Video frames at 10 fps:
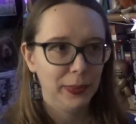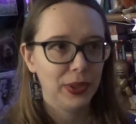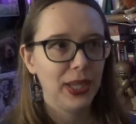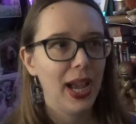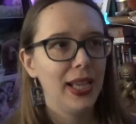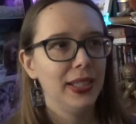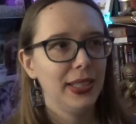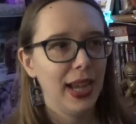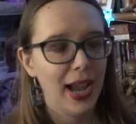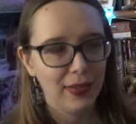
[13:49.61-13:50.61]
pretend
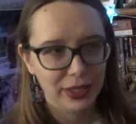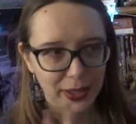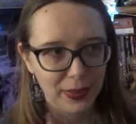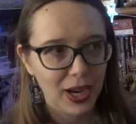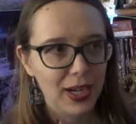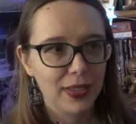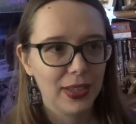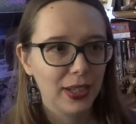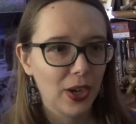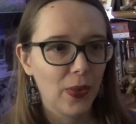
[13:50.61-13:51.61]
to have some kind of
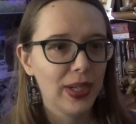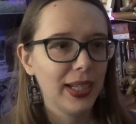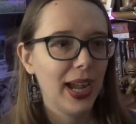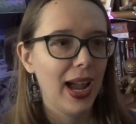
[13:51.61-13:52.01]
thing going